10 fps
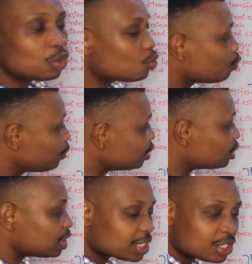
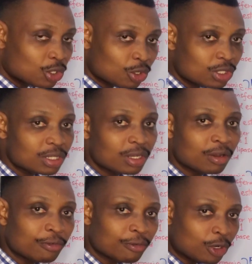which is not
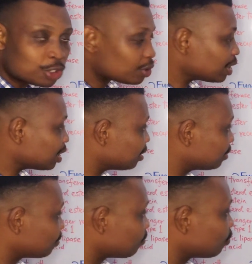functional.
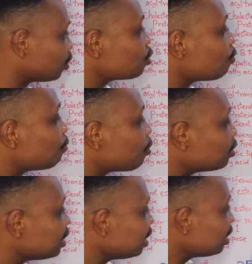So,
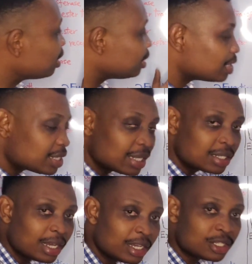for the
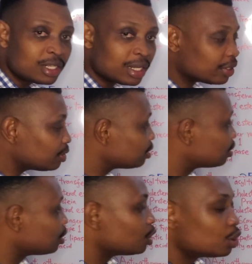nascent
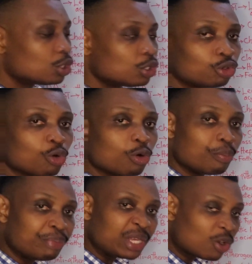HDL
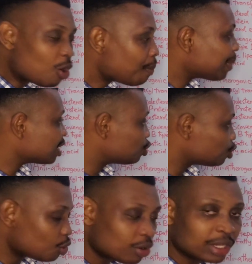to become
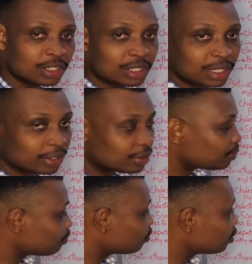mature
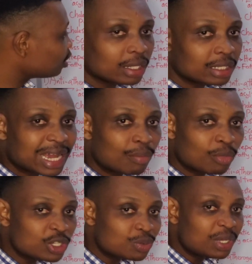HDL, there
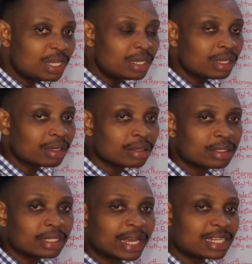must be
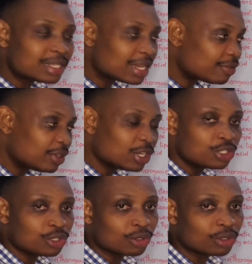the
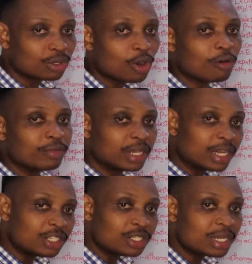esterification of the
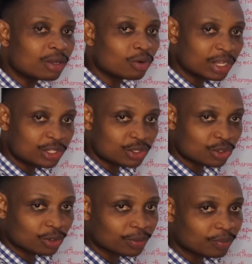HDL
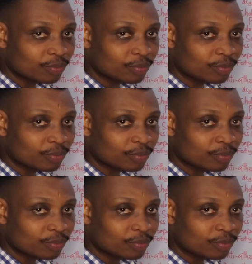cholesterol.